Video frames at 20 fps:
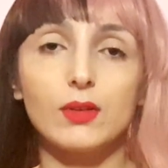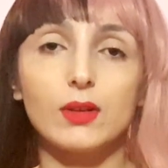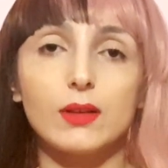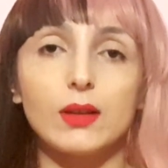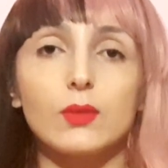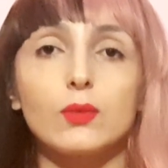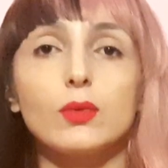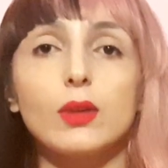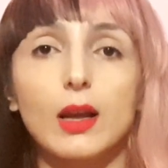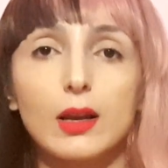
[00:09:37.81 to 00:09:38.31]
that
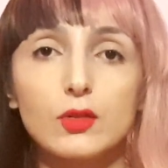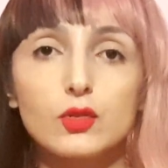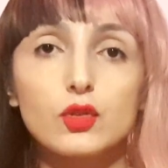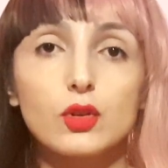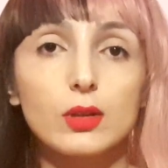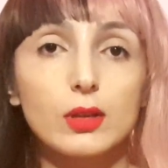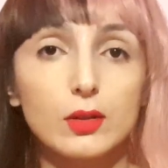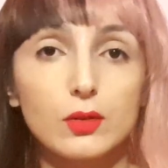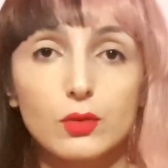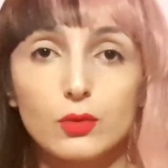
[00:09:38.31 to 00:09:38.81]
I would
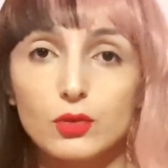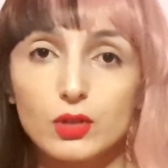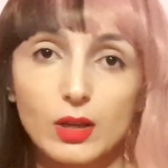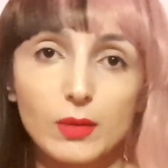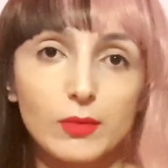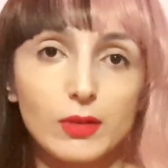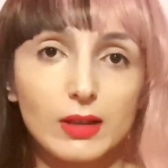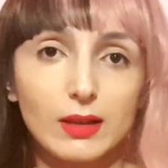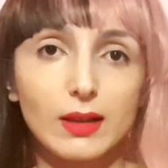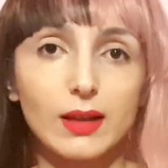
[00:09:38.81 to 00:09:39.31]
actually do
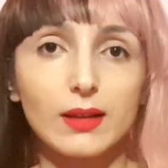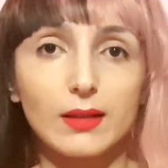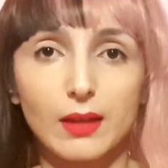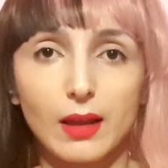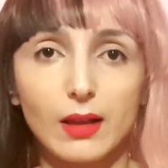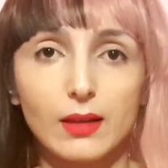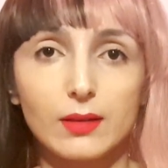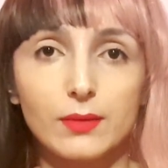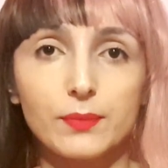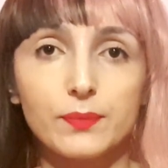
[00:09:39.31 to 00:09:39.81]
something like
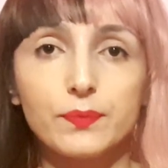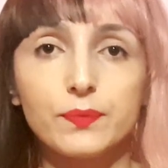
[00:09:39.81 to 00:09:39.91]
that.